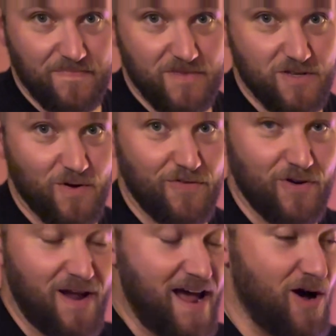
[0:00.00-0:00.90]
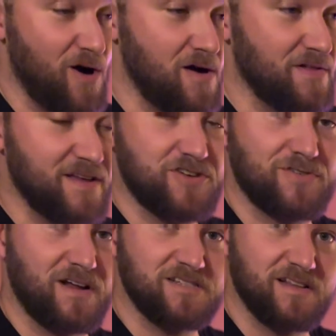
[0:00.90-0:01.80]
So if you're at all
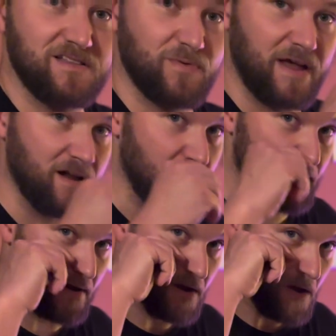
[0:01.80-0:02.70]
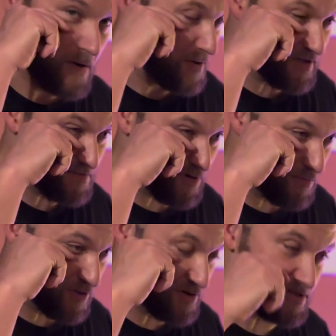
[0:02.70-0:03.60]
interested in Duane Allman or
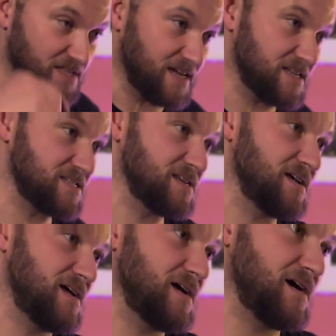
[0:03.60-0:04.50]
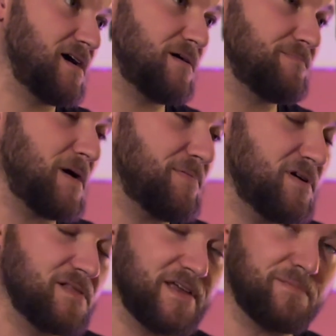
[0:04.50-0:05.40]
blues licks, I'll put
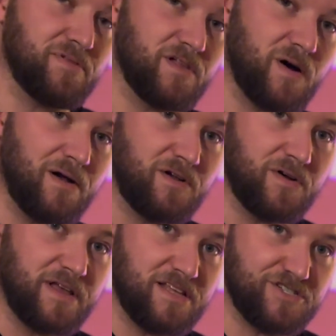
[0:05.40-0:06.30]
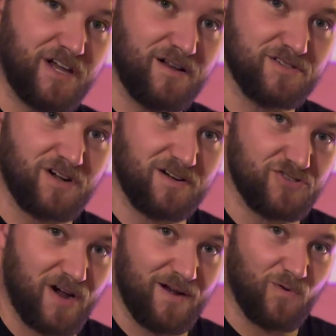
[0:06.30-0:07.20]
a link below. I'd go to his channel and start
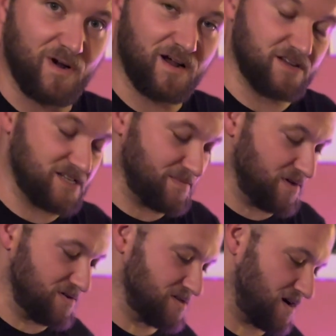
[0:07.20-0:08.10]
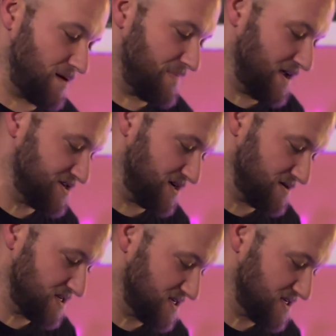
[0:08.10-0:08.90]
trying to work on some of those arpeggios.